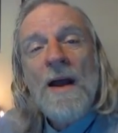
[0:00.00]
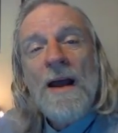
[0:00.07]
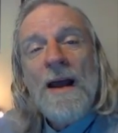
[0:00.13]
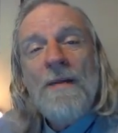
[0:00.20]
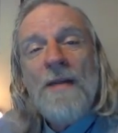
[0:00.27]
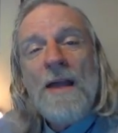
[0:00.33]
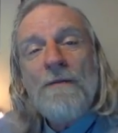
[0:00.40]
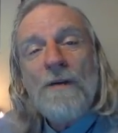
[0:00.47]

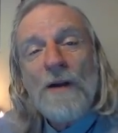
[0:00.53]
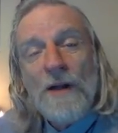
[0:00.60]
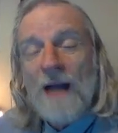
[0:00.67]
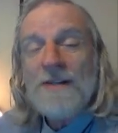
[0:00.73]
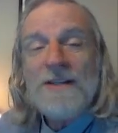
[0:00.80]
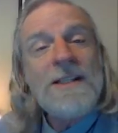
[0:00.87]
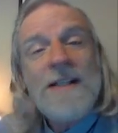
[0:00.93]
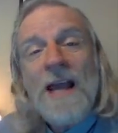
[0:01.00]
and they
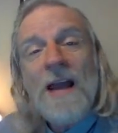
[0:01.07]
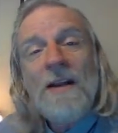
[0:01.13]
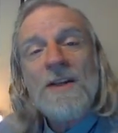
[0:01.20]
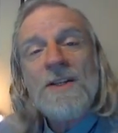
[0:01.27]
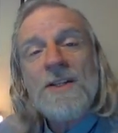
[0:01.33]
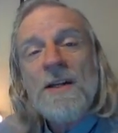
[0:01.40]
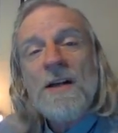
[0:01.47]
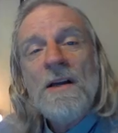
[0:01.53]
forgot to tell
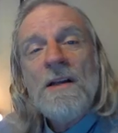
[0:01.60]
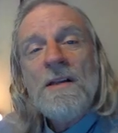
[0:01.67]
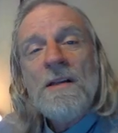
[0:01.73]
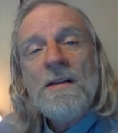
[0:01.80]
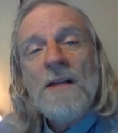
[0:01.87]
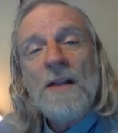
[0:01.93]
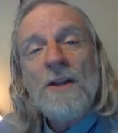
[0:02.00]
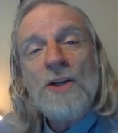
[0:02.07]
us
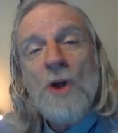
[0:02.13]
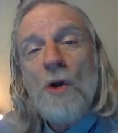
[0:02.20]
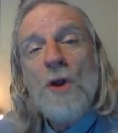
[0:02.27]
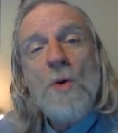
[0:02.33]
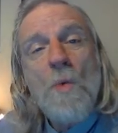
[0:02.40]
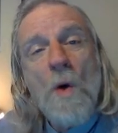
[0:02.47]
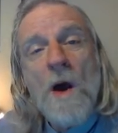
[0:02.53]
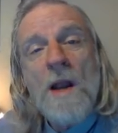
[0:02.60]
that there's only
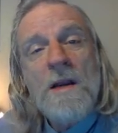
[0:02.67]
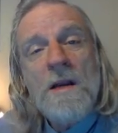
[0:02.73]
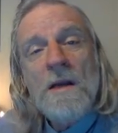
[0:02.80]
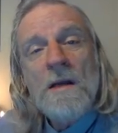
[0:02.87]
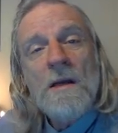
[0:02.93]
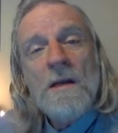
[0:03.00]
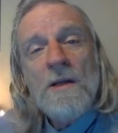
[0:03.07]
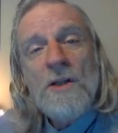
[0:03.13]
one
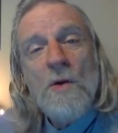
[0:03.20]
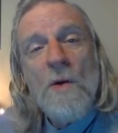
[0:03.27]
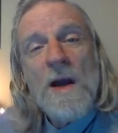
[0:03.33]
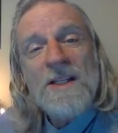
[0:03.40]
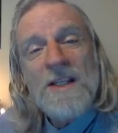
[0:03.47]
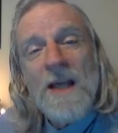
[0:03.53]
U.S.